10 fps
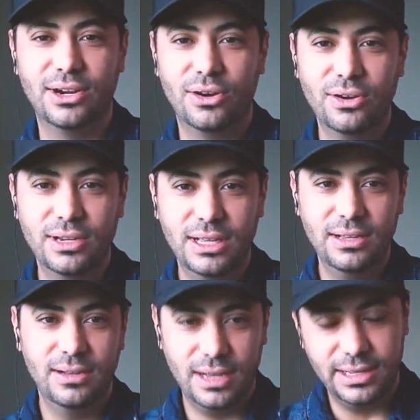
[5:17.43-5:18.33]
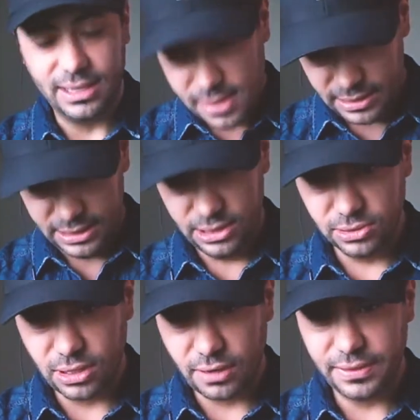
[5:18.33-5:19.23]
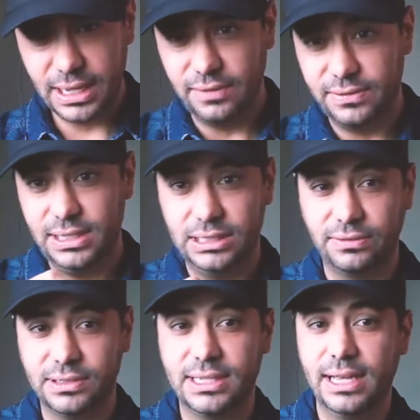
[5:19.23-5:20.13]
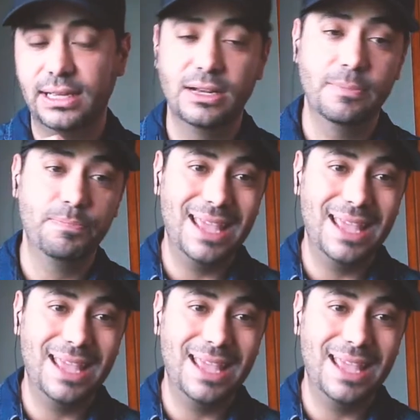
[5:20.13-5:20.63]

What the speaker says: earn yield off the NFTs for staking them,